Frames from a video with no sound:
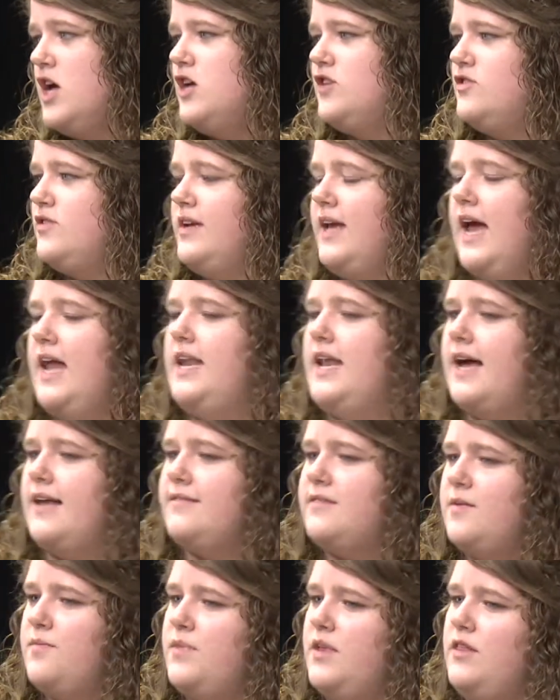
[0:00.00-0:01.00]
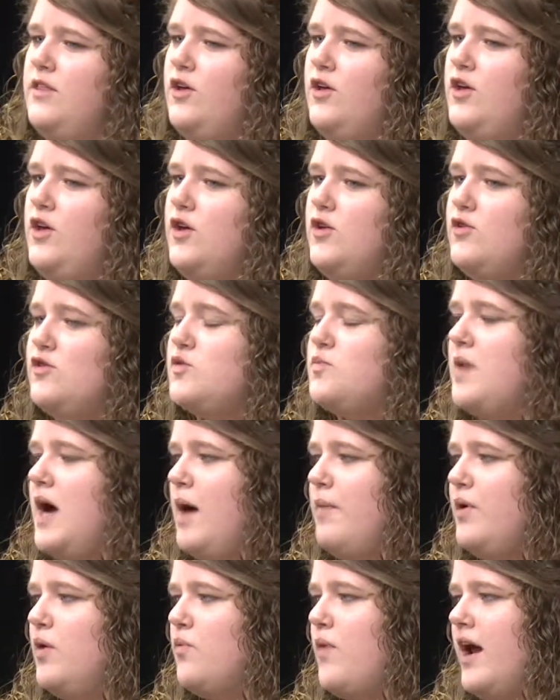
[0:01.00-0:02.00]
So again, not something they'll use
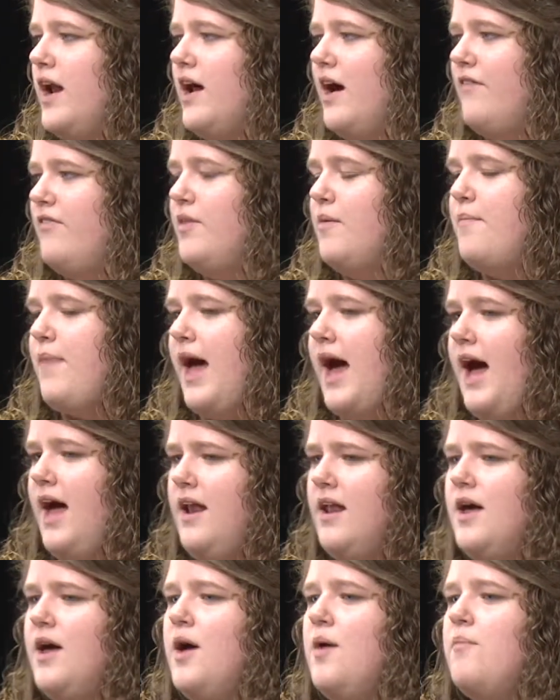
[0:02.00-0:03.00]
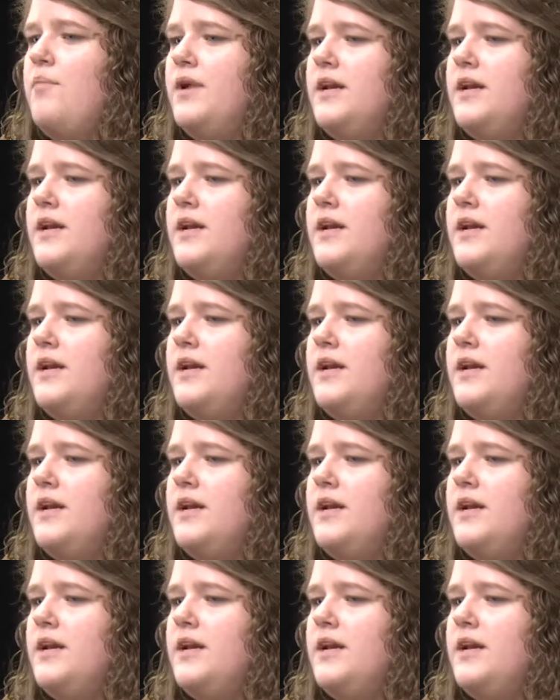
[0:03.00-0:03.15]
probably right off the bat, but